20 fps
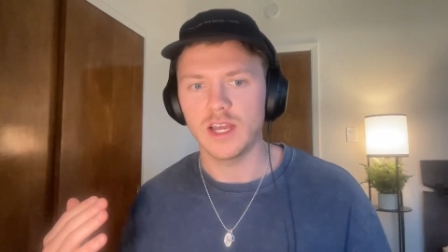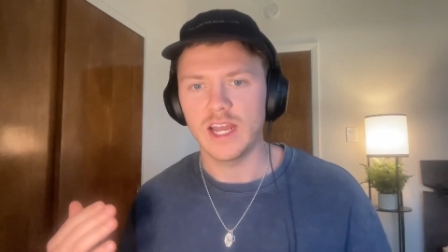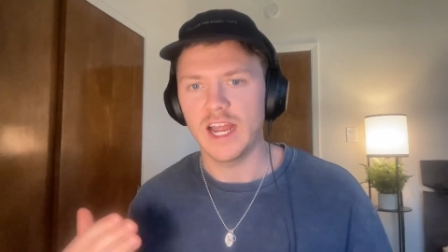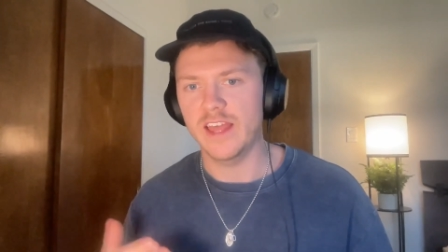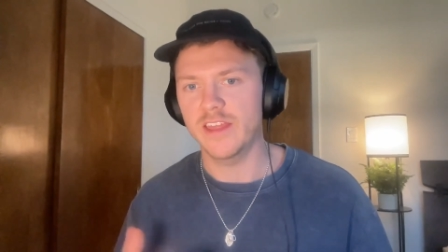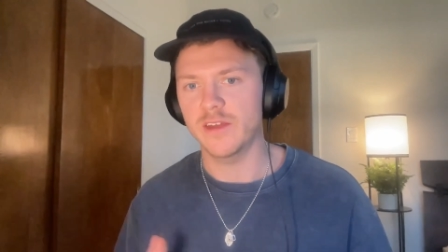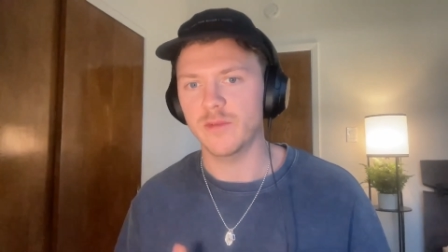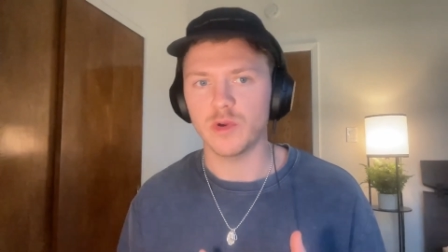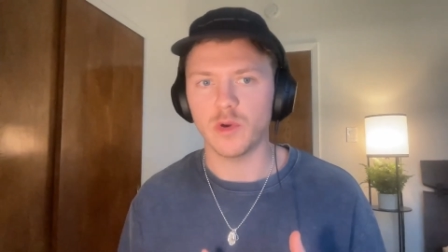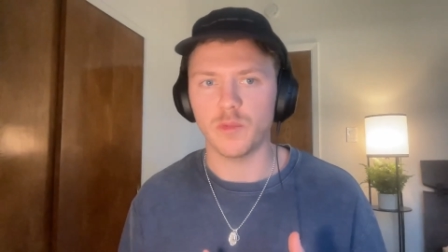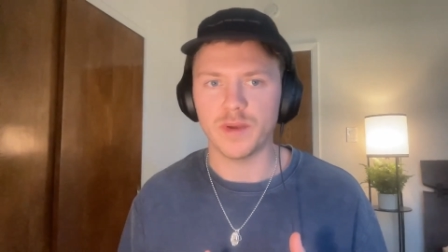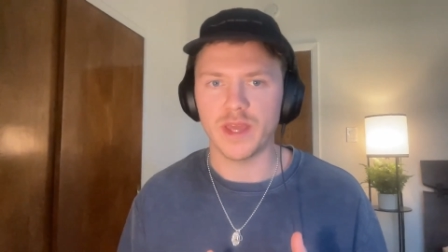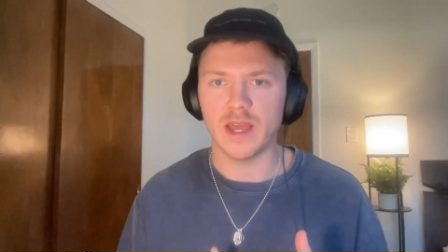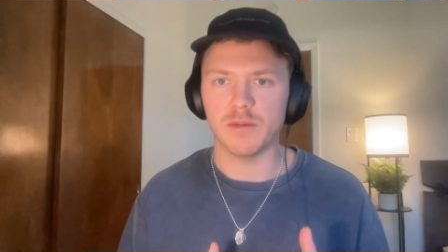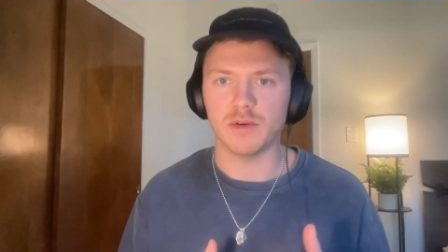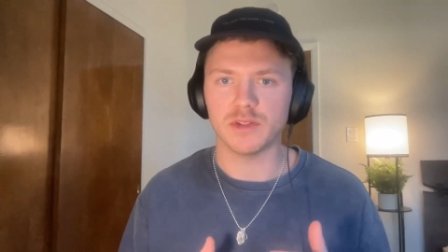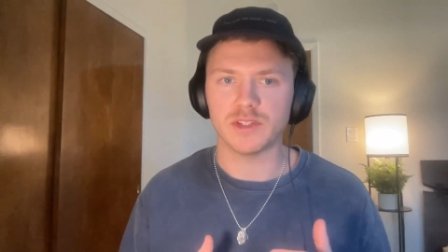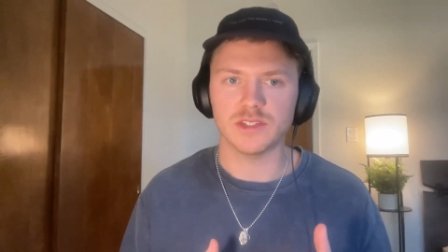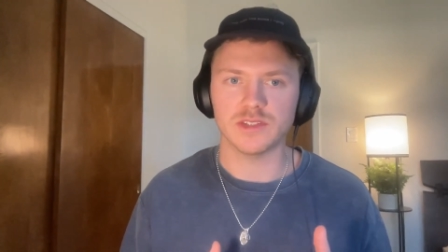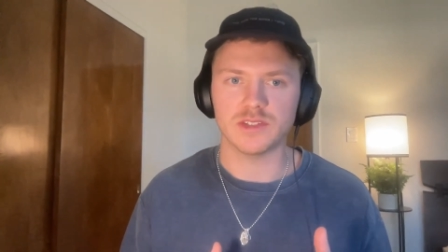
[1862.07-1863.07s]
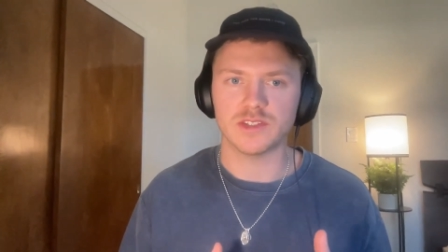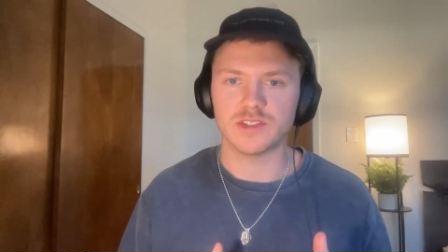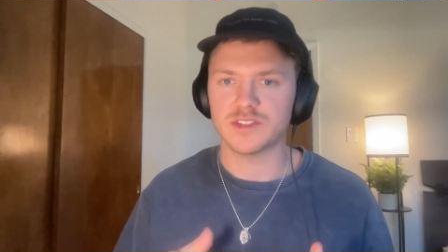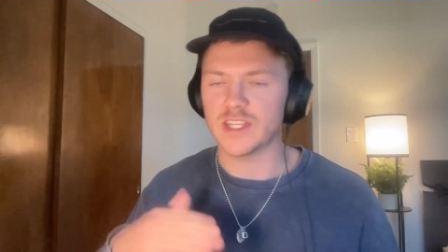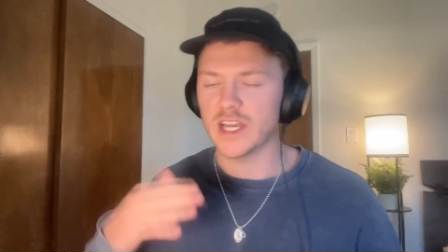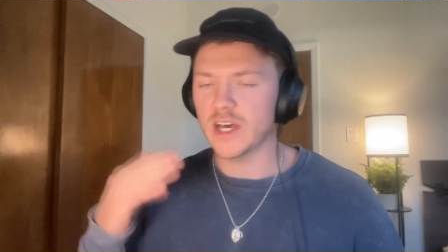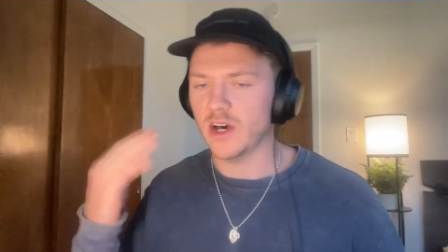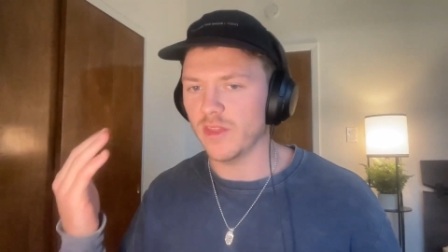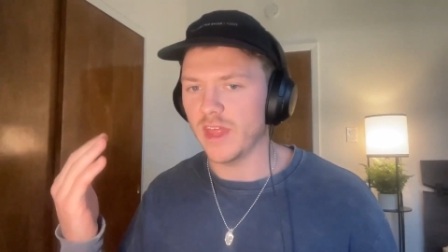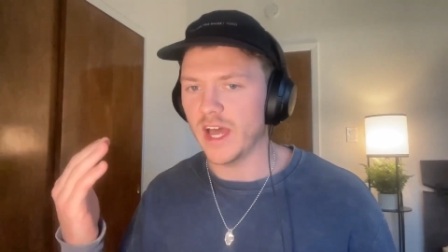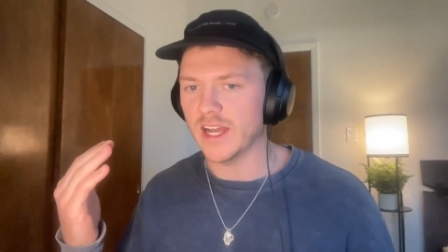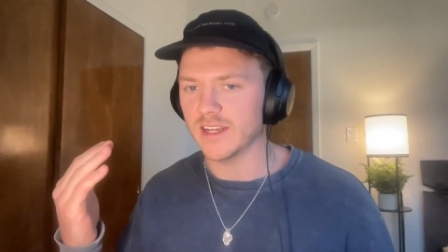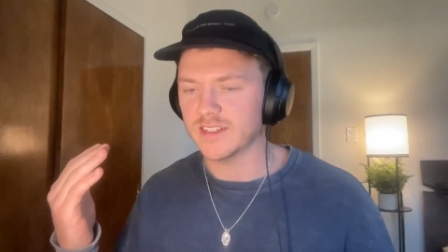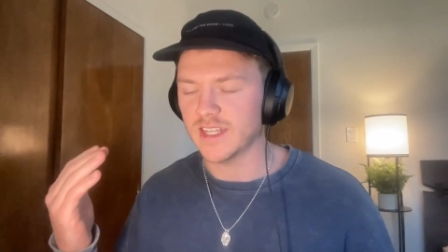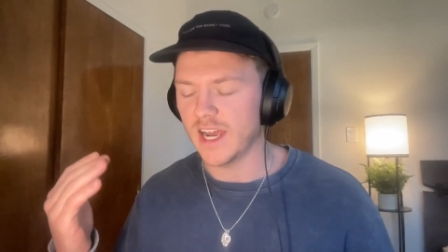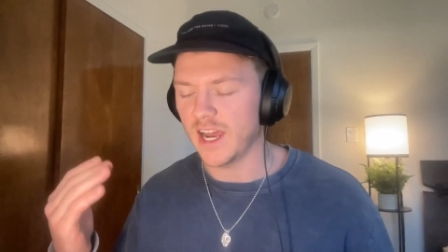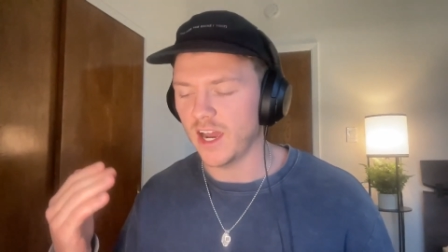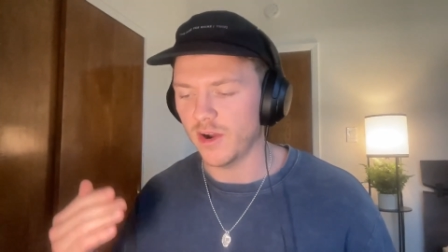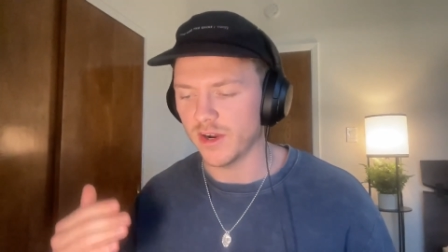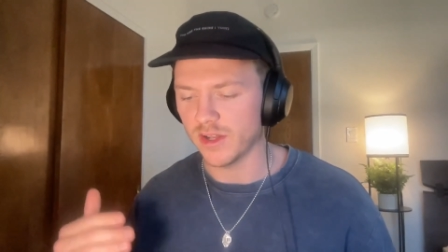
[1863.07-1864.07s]
and then we'll be able to sell that
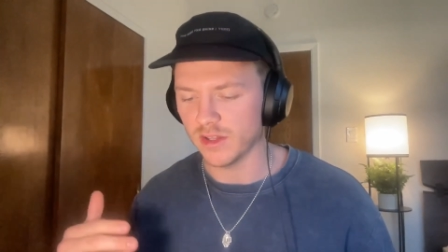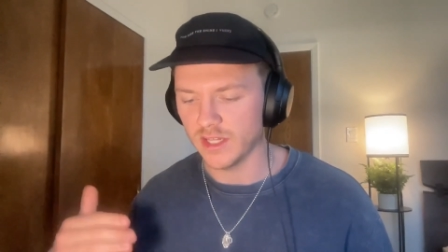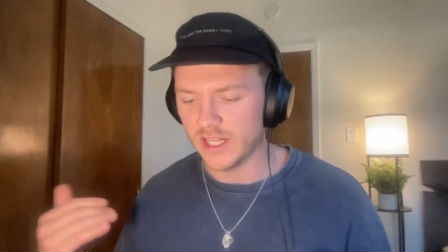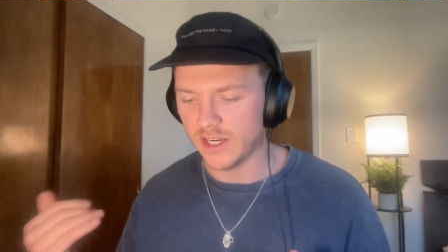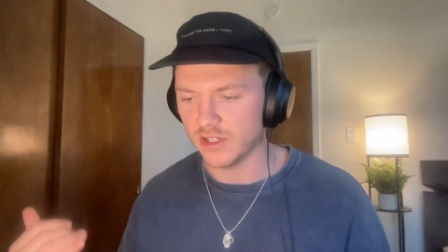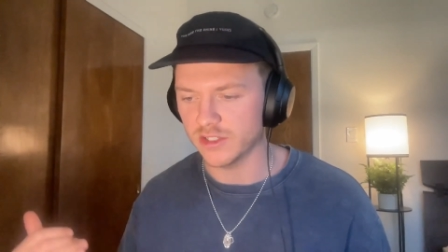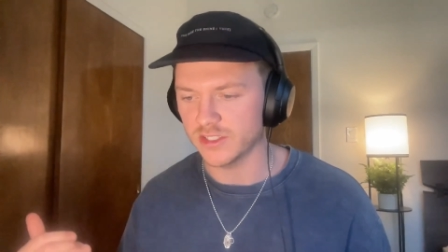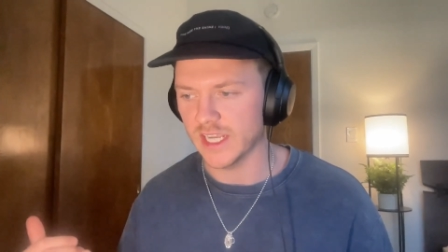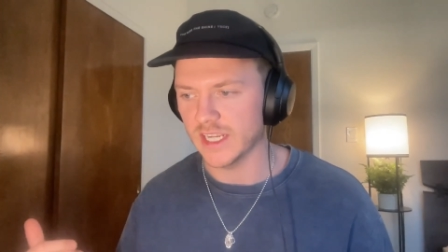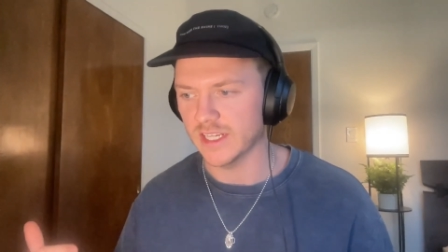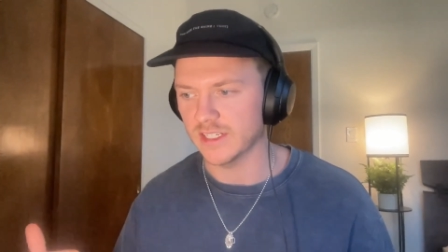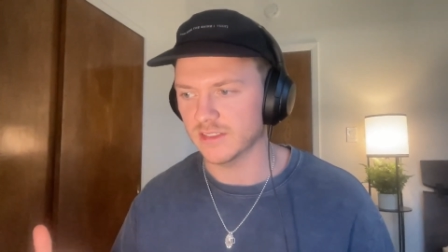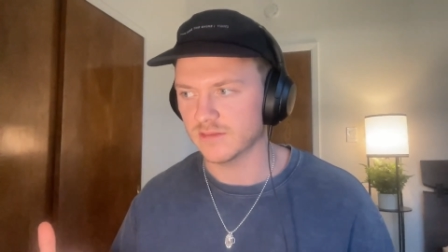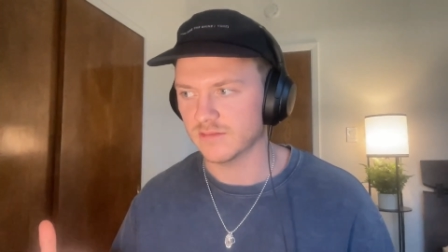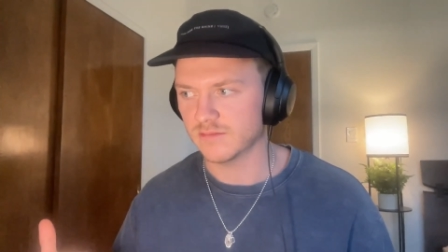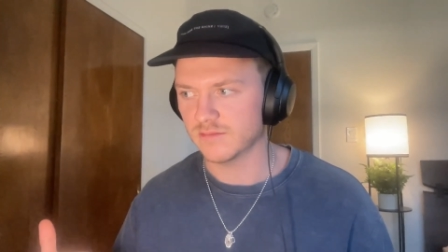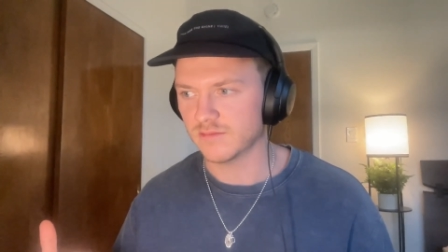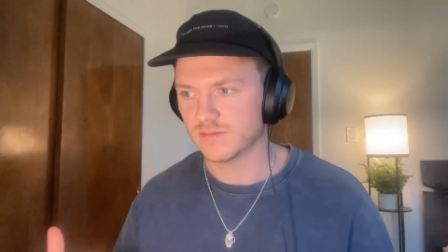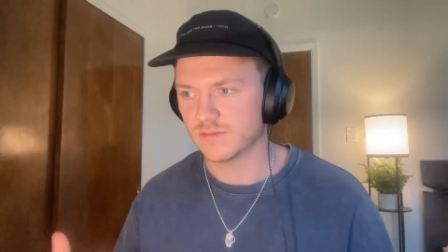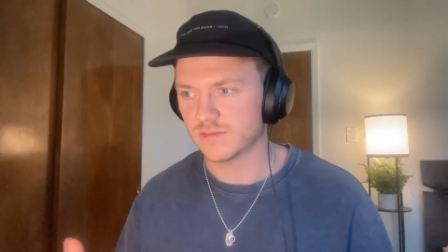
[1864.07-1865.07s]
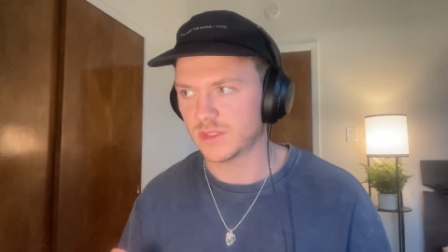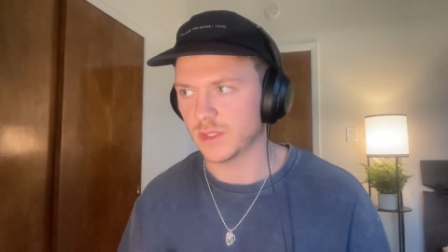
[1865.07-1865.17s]
TAO at a later date to